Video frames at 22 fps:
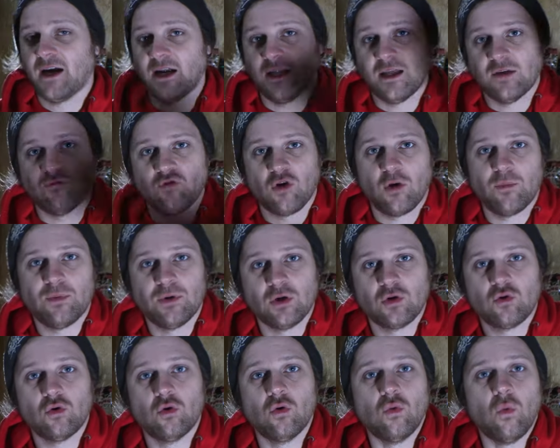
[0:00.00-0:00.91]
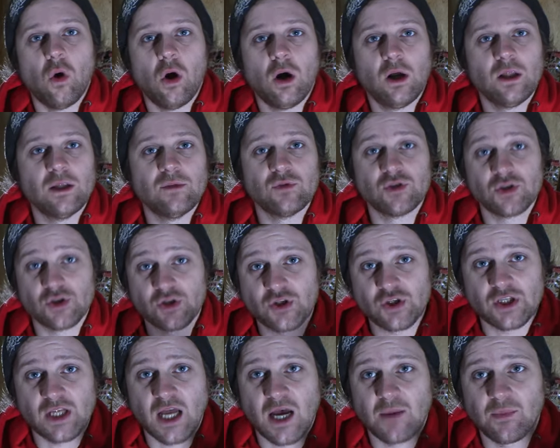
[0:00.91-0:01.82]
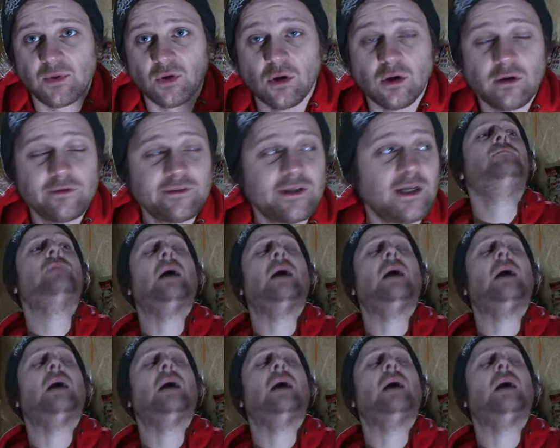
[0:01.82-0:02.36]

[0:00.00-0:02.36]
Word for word: and then dropping it in cold water, and it was just snapping off.